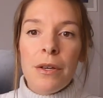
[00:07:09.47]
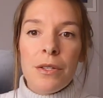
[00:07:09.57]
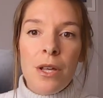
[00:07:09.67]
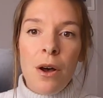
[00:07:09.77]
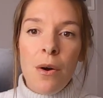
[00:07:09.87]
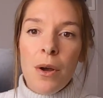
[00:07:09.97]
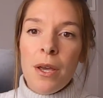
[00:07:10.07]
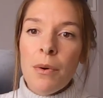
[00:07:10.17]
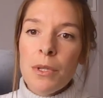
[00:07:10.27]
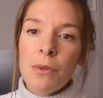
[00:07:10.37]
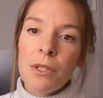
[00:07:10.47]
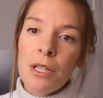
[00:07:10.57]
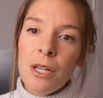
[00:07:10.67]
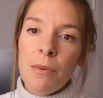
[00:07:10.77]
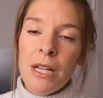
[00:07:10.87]
So it was a
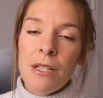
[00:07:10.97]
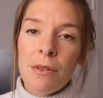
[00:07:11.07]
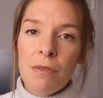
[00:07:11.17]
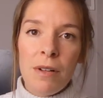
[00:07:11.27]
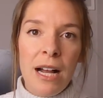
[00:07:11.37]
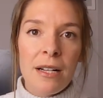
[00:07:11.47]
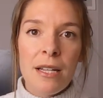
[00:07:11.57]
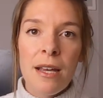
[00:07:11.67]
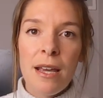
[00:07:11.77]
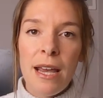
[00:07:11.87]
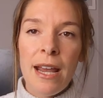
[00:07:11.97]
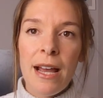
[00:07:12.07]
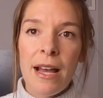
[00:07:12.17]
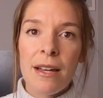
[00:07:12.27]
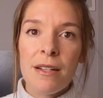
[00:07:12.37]
really good way to reflect
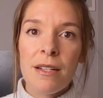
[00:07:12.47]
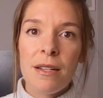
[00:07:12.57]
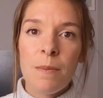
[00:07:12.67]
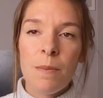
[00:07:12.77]
and